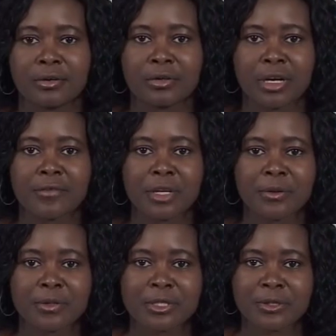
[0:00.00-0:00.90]
Good
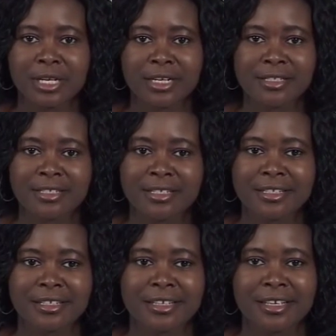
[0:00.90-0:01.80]
afternoon, students.
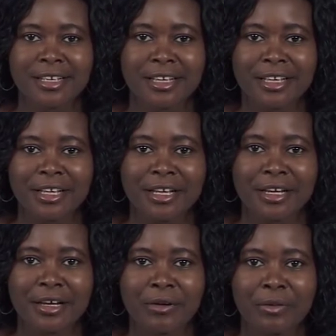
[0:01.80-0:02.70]

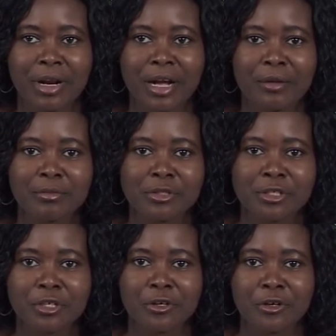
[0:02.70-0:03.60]
Welcome
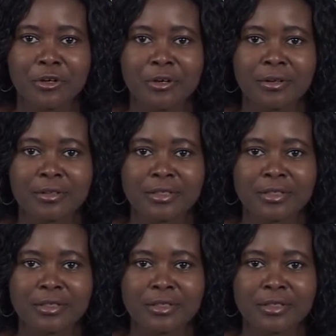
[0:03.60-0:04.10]
to your